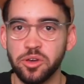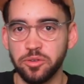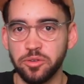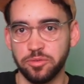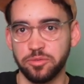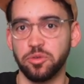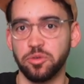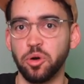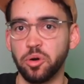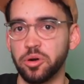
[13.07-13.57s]

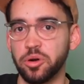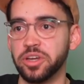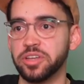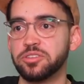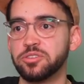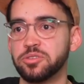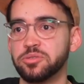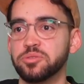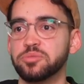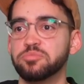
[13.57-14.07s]
for
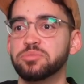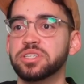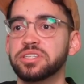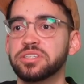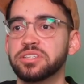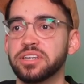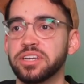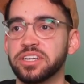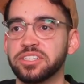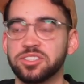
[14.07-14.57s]
it to
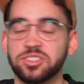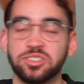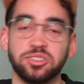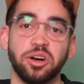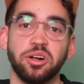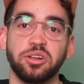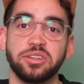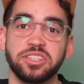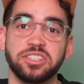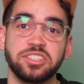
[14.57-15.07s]
be
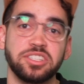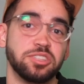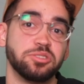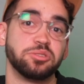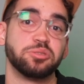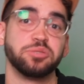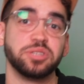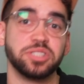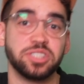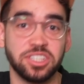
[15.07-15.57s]
installed in
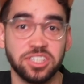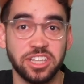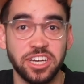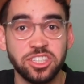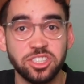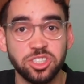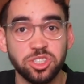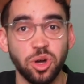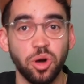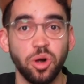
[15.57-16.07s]
either
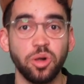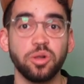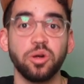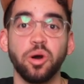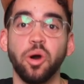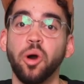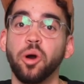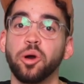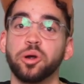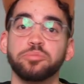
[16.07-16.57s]
residential
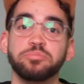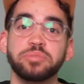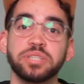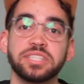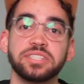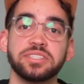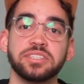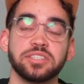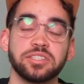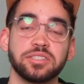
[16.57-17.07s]
or
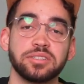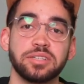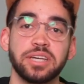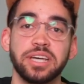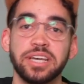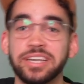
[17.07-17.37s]
business.